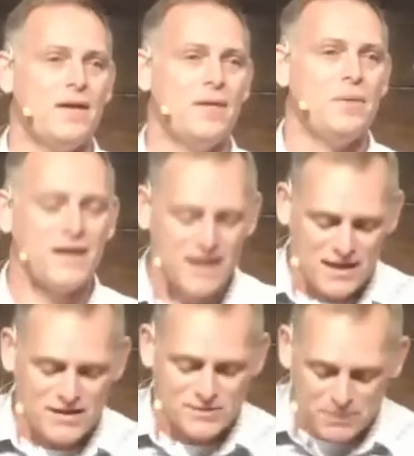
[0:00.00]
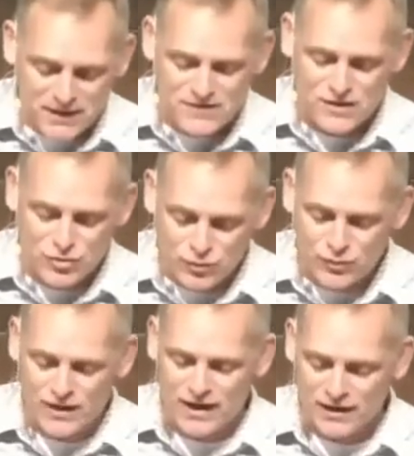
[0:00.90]
But he speaks the
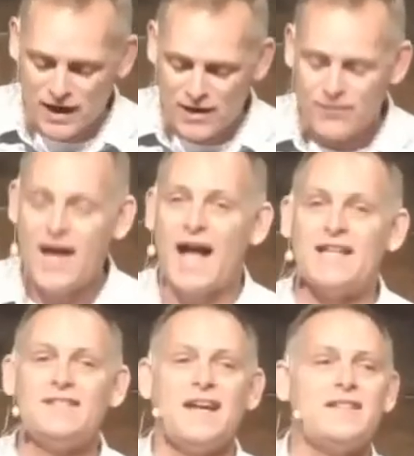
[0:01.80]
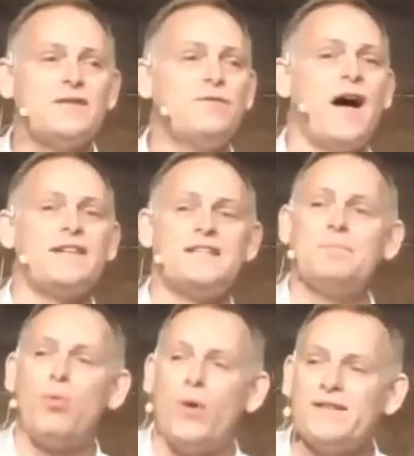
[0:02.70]
truth in love, and he testifies, he
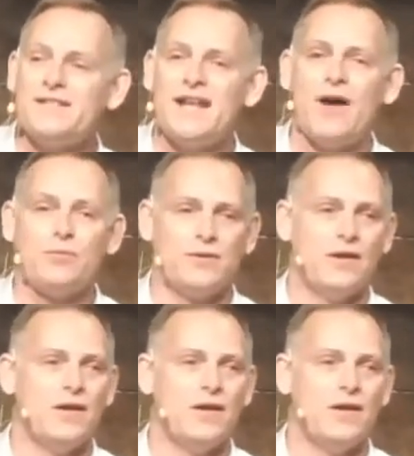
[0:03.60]
points it out,